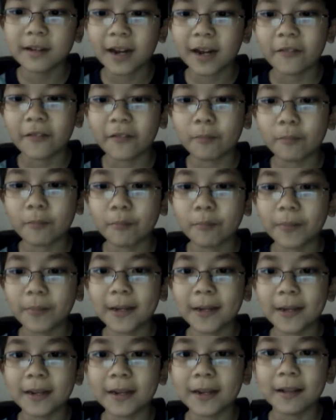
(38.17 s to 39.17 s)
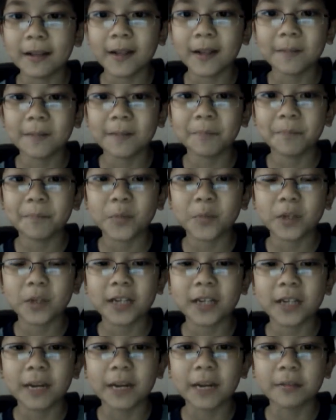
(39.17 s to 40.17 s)
I've repeated it like three
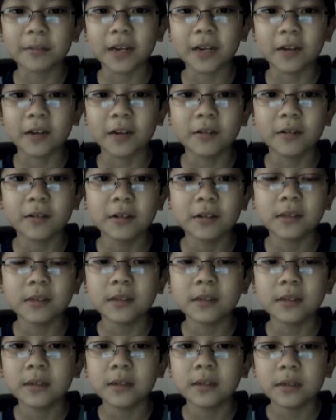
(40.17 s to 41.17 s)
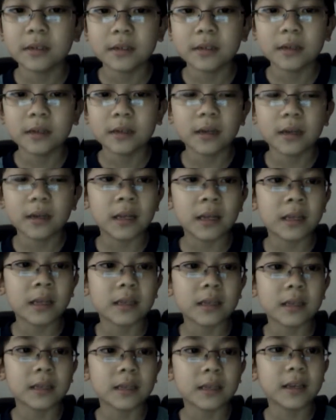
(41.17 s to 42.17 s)
times now.
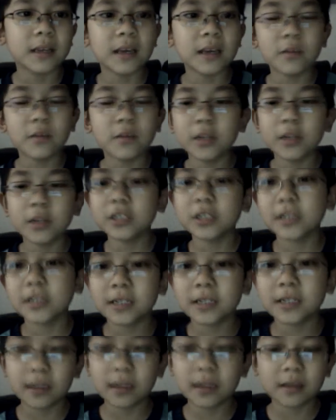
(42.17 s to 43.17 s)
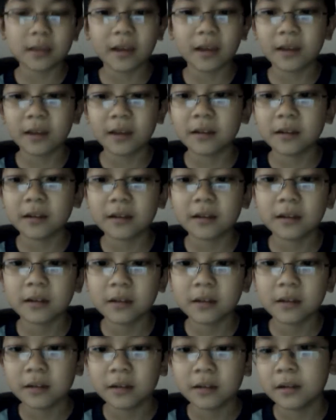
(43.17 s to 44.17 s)
and today we should just like
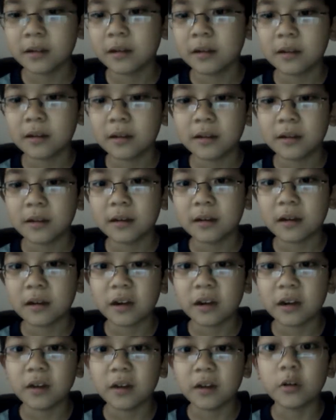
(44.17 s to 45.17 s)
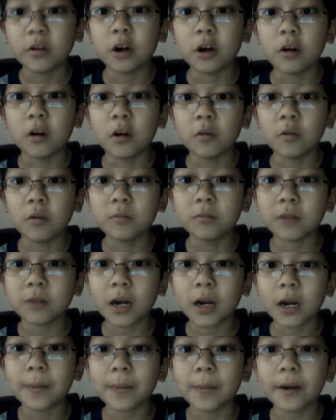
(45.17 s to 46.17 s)
I don't know,
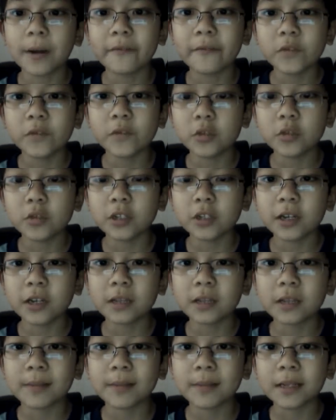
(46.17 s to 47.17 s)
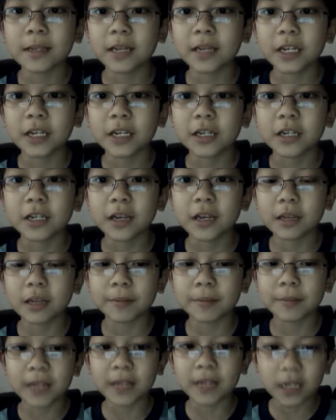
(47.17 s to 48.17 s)
talk about future expectation
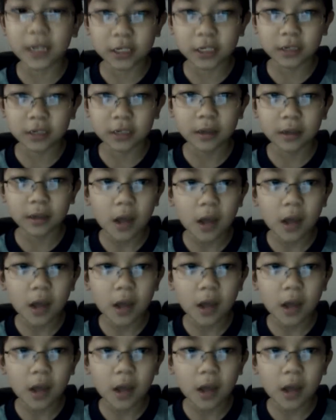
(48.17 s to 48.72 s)
expectation.